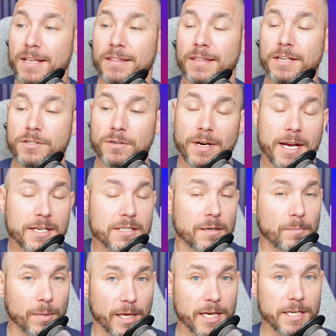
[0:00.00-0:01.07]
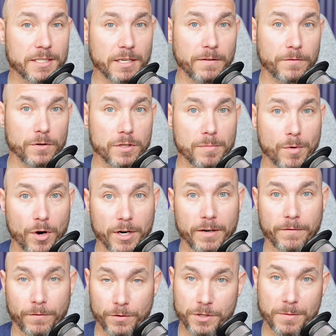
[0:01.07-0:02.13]
These are excellent blades if you're in the
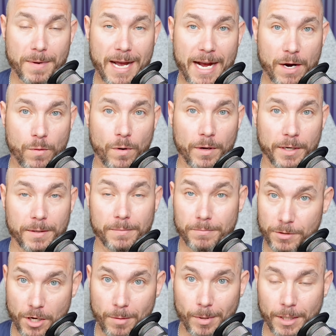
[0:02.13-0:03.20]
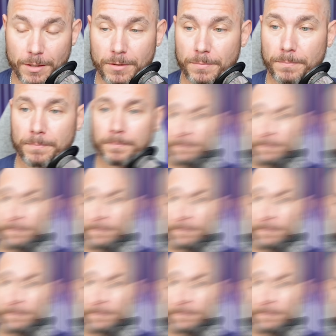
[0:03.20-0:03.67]
market for some high-quality saw blades.